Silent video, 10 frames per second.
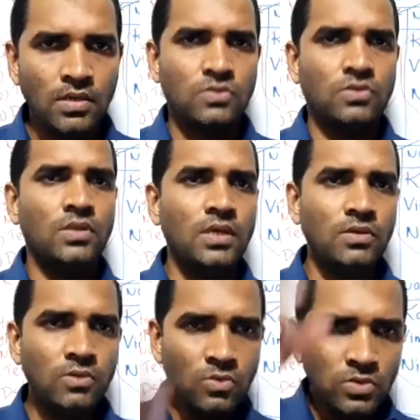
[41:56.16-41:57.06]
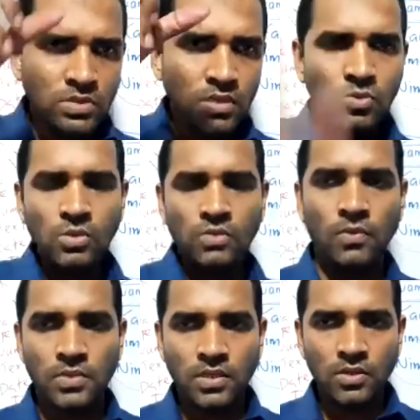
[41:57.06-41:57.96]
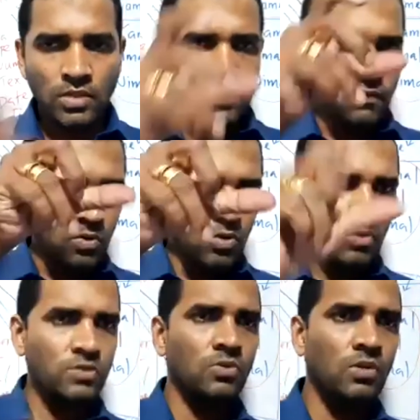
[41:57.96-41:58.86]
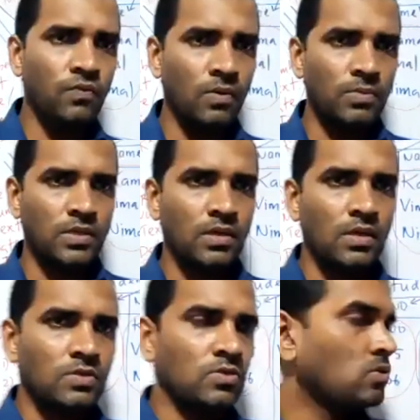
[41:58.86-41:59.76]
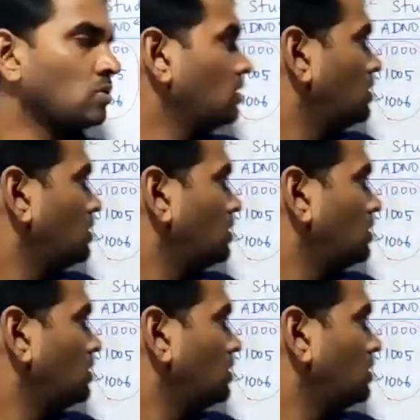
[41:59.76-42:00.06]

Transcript: So they use a uniformity or they follow a uniformity. So